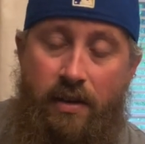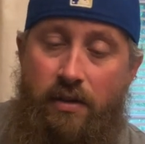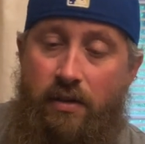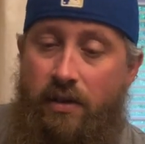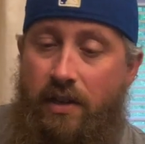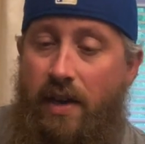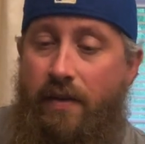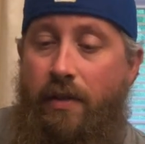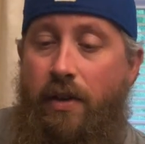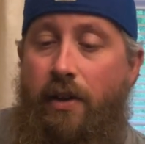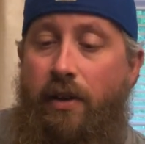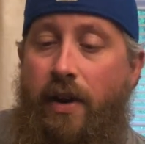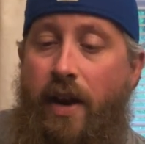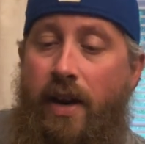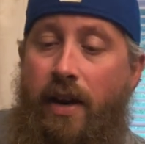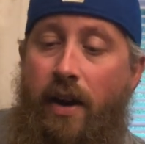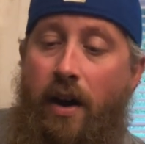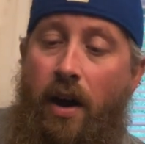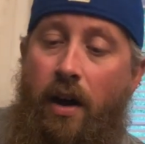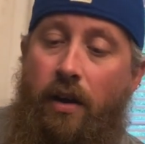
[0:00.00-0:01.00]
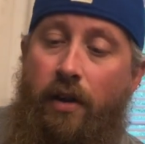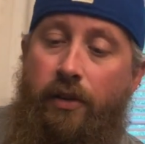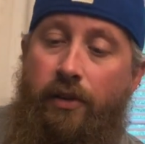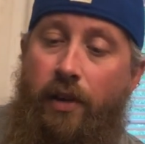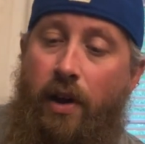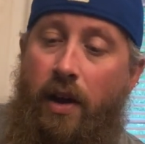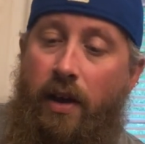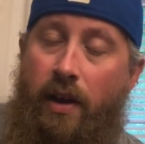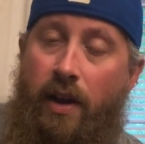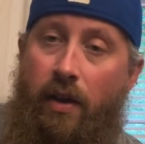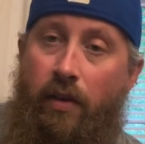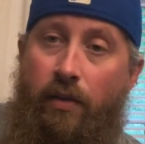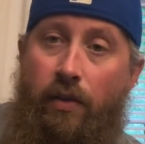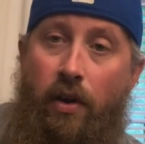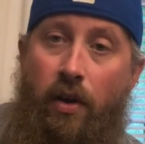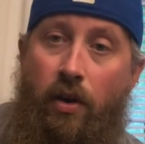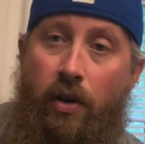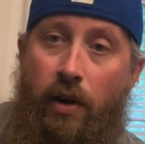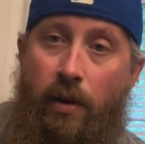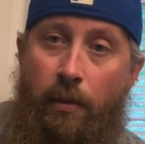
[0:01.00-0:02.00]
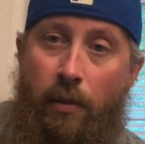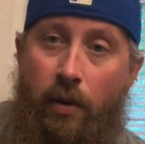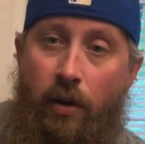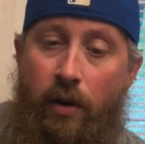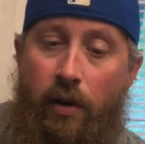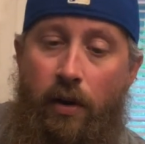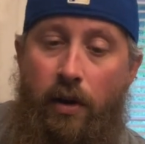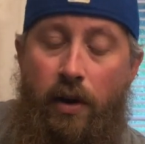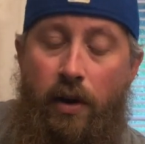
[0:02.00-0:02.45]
So $780, not counting the RMR.